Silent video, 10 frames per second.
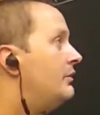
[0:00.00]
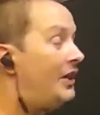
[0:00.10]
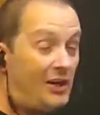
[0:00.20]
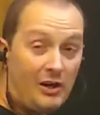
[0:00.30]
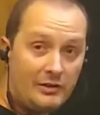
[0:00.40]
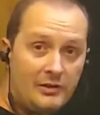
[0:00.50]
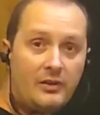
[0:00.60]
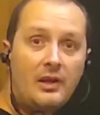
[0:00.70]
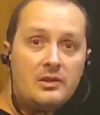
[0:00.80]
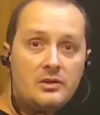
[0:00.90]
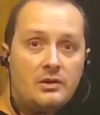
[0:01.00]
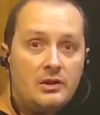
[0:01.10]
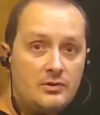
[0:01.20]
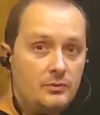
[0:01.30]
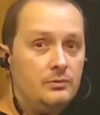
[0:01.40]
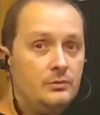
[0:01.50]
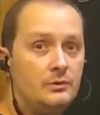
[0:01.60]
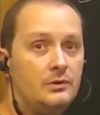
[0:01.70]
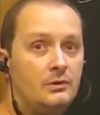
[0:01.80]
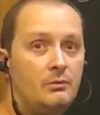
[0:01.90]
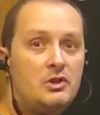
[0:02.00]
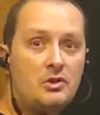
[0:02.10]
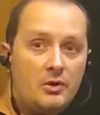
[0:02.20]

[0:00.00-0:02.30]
There are other things you can do which